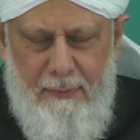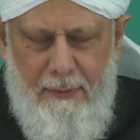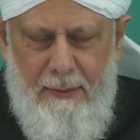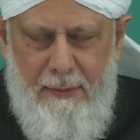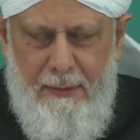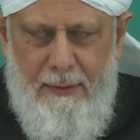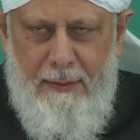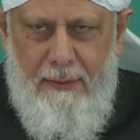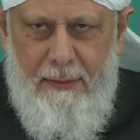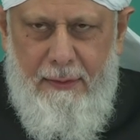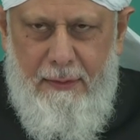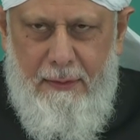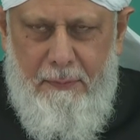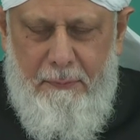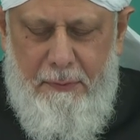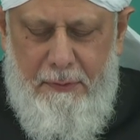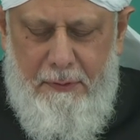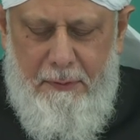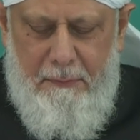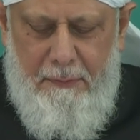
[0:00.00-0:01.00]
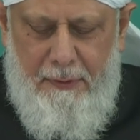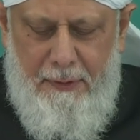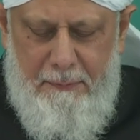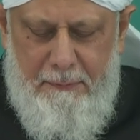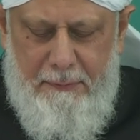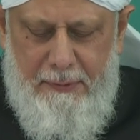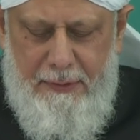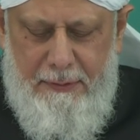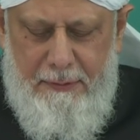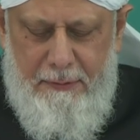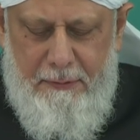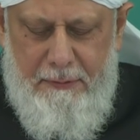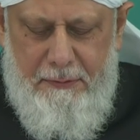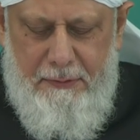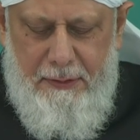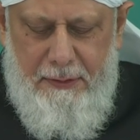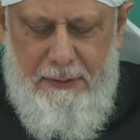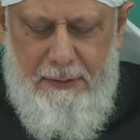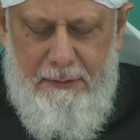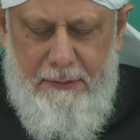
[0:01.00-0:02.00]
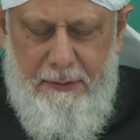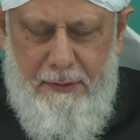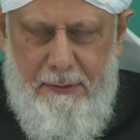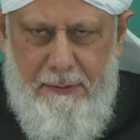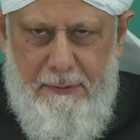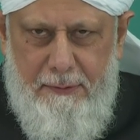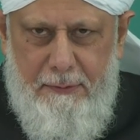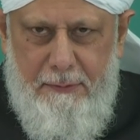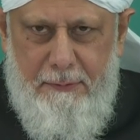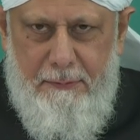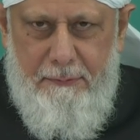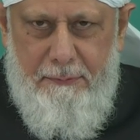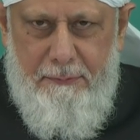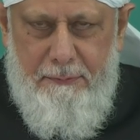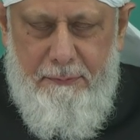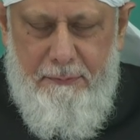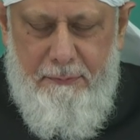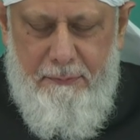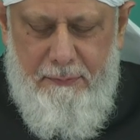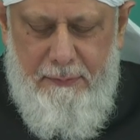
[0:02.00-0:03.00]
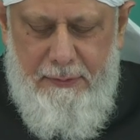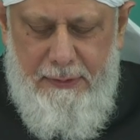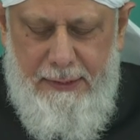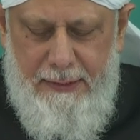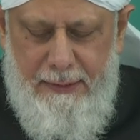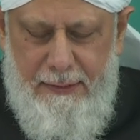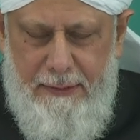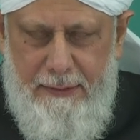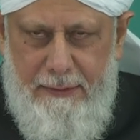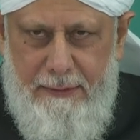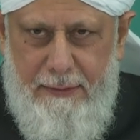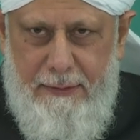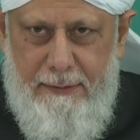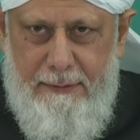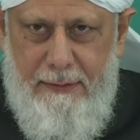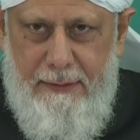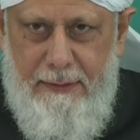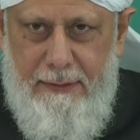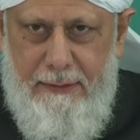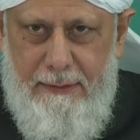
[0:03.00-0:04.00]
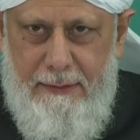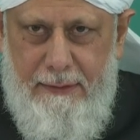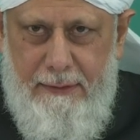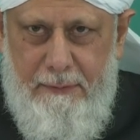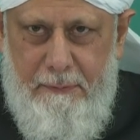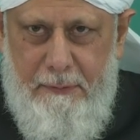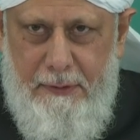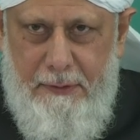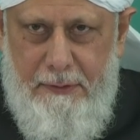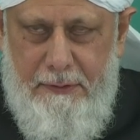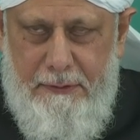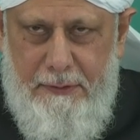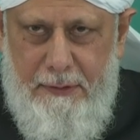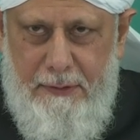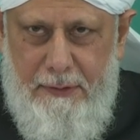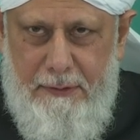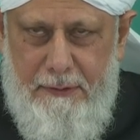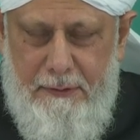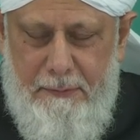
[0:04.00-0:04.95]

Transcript: It should not be the case that you merely loosen the shackles of one individual due to him being my